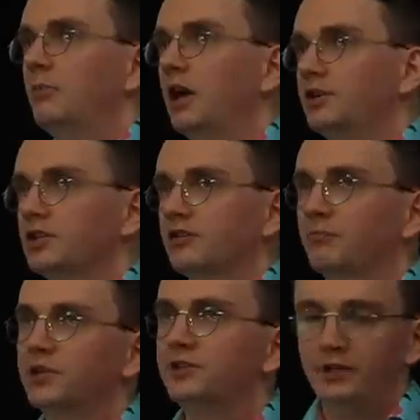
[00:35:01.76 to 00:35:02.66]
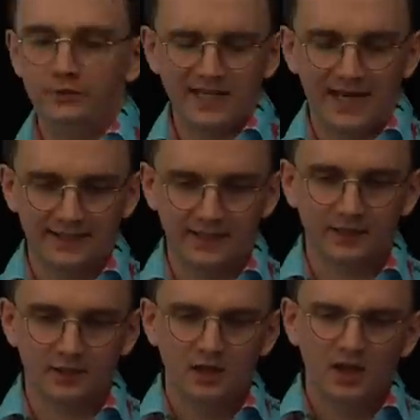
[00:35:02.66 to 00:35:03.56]
emergence of platoon
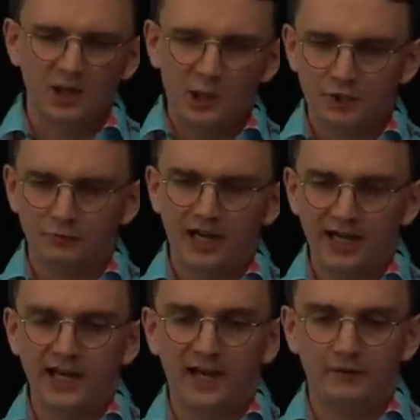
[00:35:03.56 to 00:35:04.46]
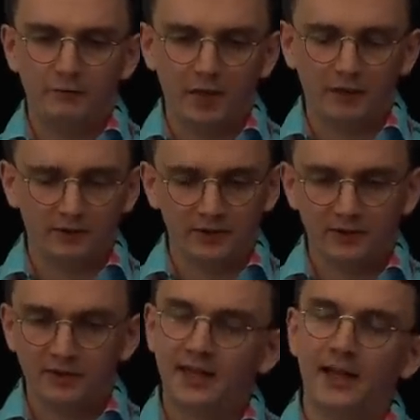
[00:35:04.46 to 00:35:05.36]
tactics, which really kind of,
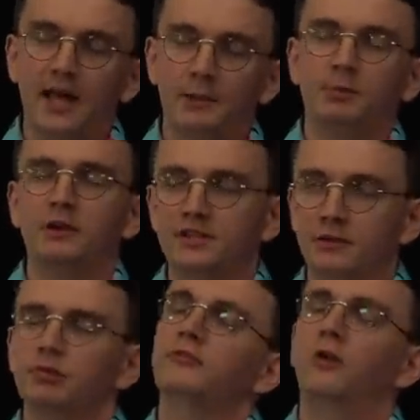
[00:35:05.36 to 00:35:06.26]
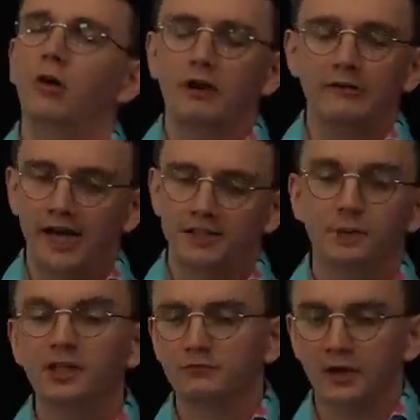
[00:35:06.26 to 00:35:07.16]
they're present before Arras,
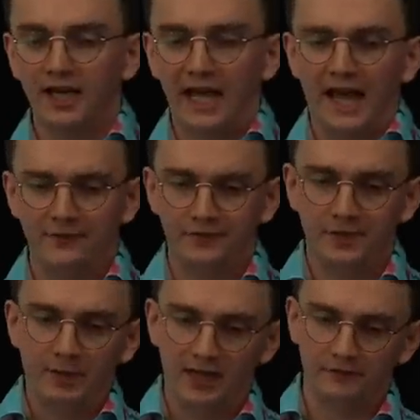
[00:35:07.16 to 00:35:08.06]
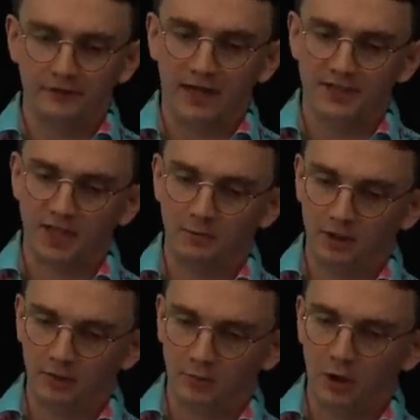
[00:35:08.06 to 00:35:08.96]
but it's really after the Battle of Arras they
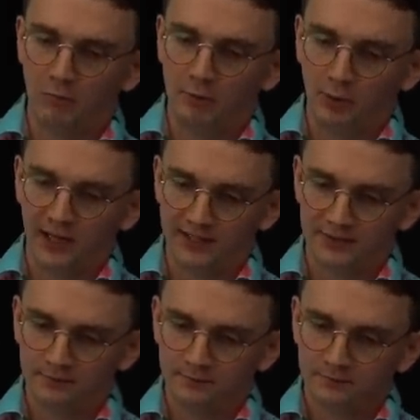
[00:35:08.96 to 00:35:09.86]
become commonplace.